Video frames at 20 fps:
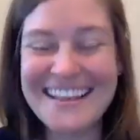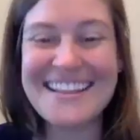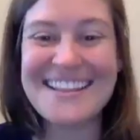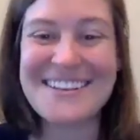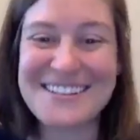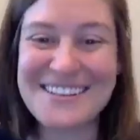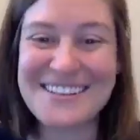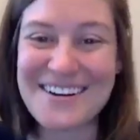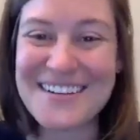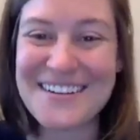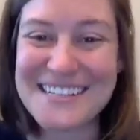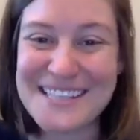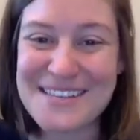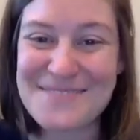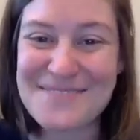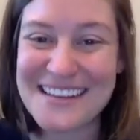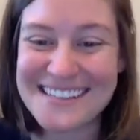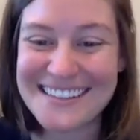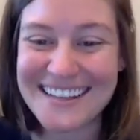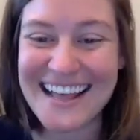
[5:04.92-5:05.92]
Those are always the
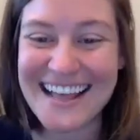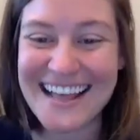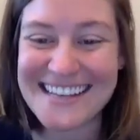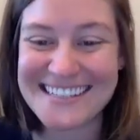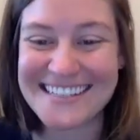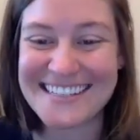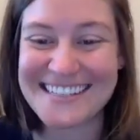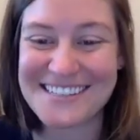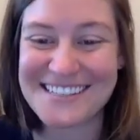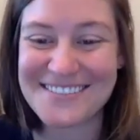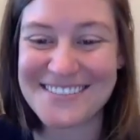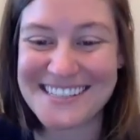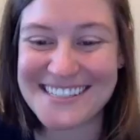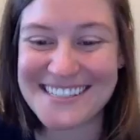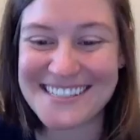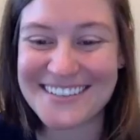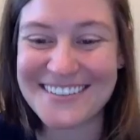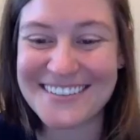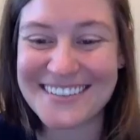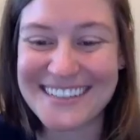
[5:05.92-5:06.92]
best classes, the ones
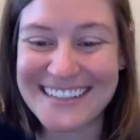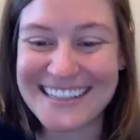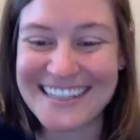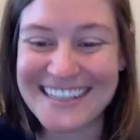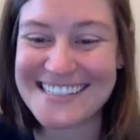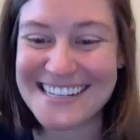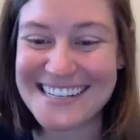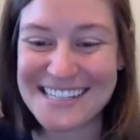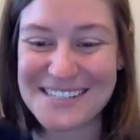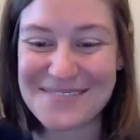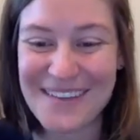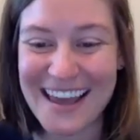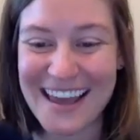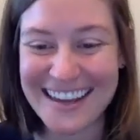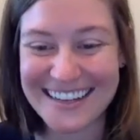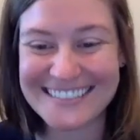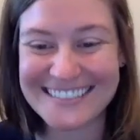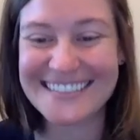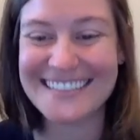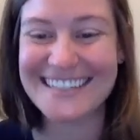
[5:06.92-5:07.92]
you least
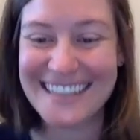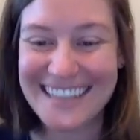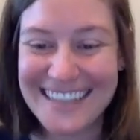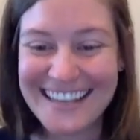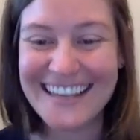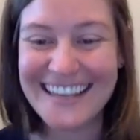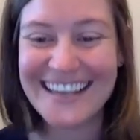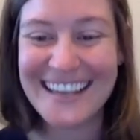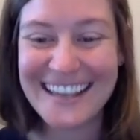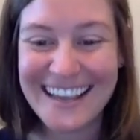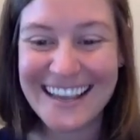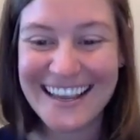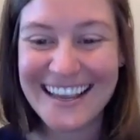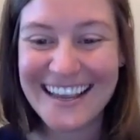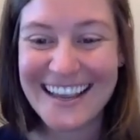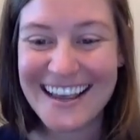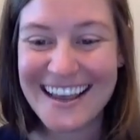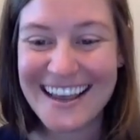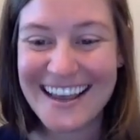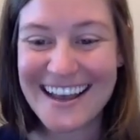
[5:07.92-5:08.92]
expect.
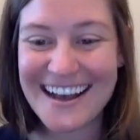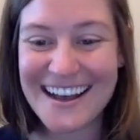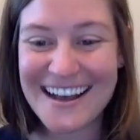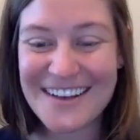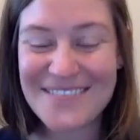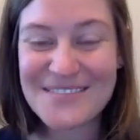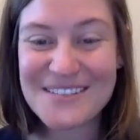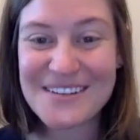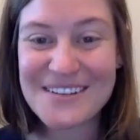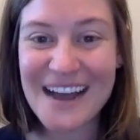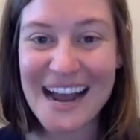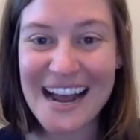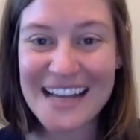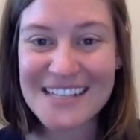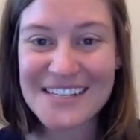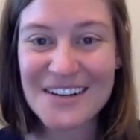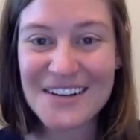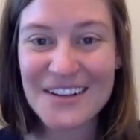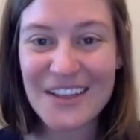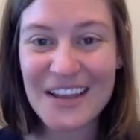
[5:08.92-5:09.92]
So as
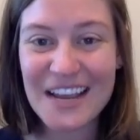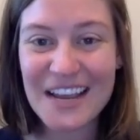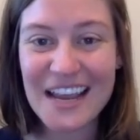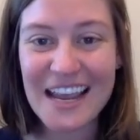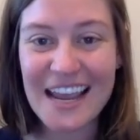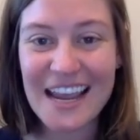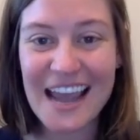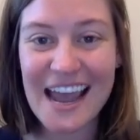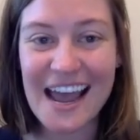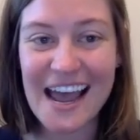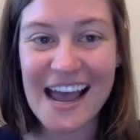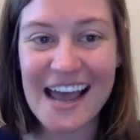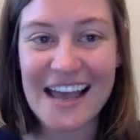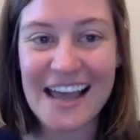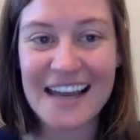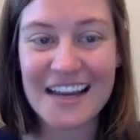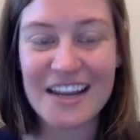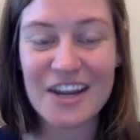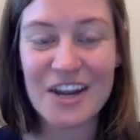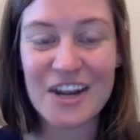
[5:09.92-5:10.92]
you're looking at,
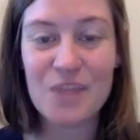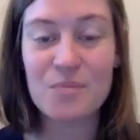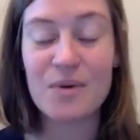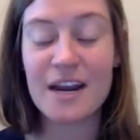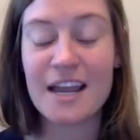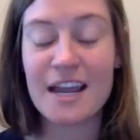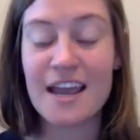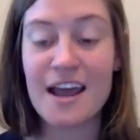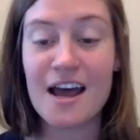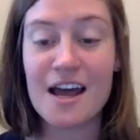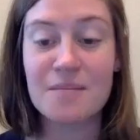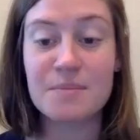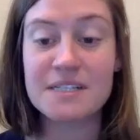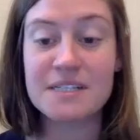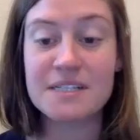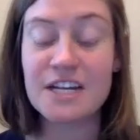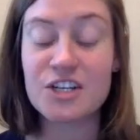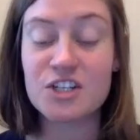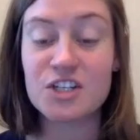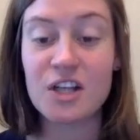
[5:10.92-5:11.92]
bringing on
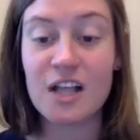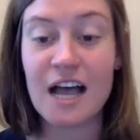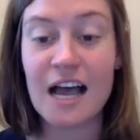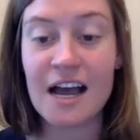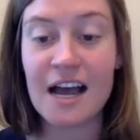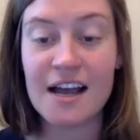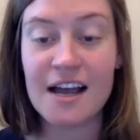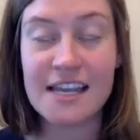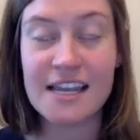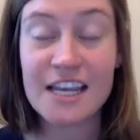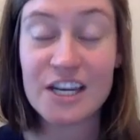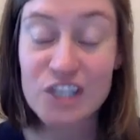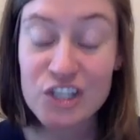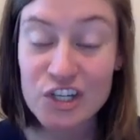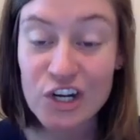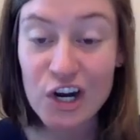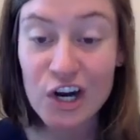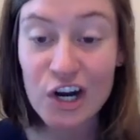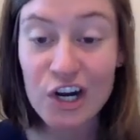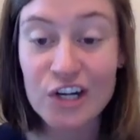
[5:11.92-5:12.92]
potential
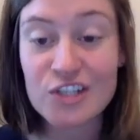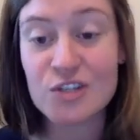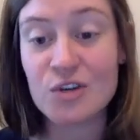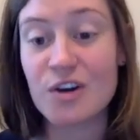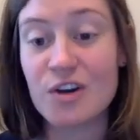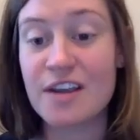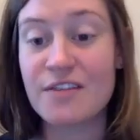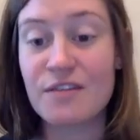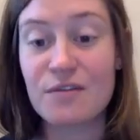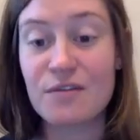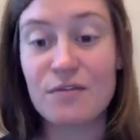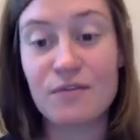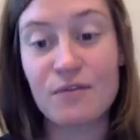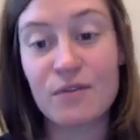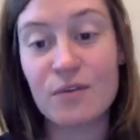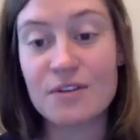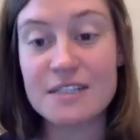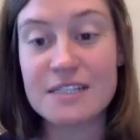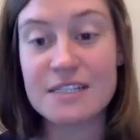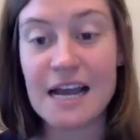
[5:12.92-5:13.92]
interns or even
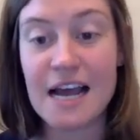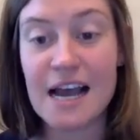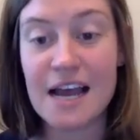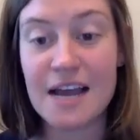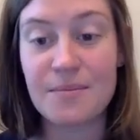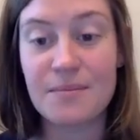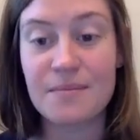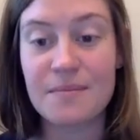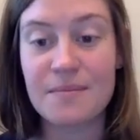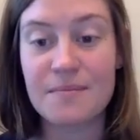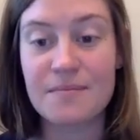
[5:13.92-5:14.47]
full-time